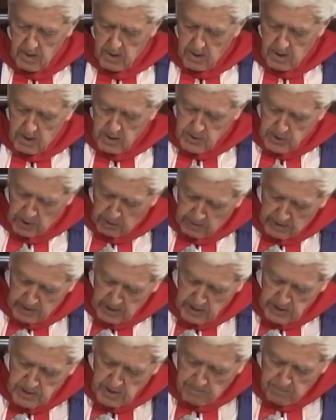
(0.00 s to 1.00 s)
So
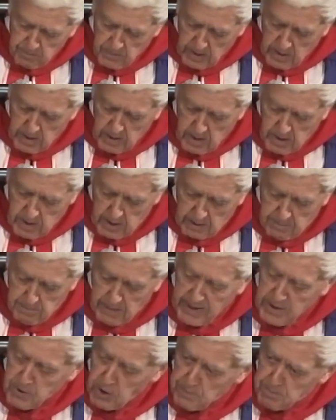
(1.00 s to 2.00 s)
it may
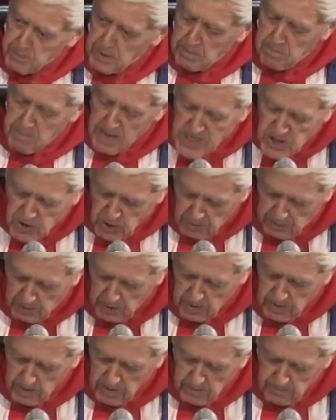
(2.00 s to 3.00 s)
not be
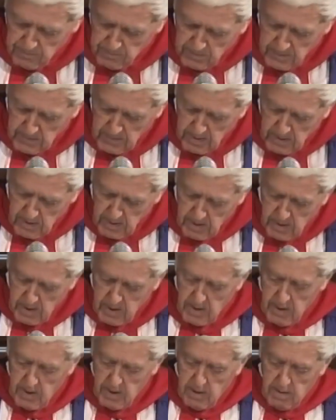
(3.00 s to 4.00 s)
measurable,
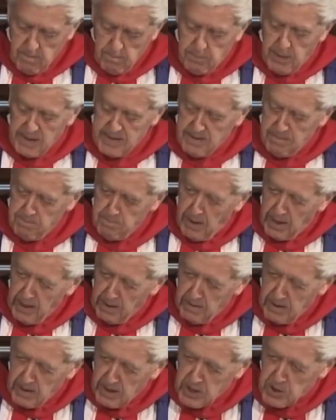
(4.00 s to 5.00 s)
but by
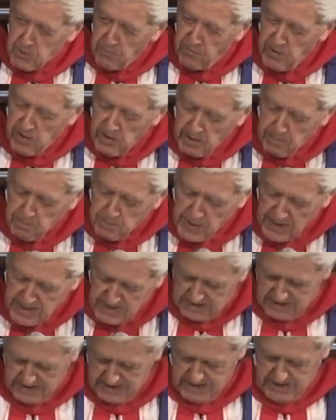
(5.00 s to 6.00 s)
its very
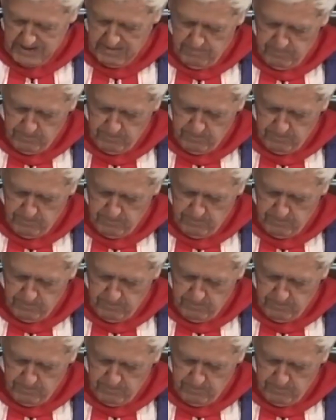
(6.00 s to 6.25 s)
presence.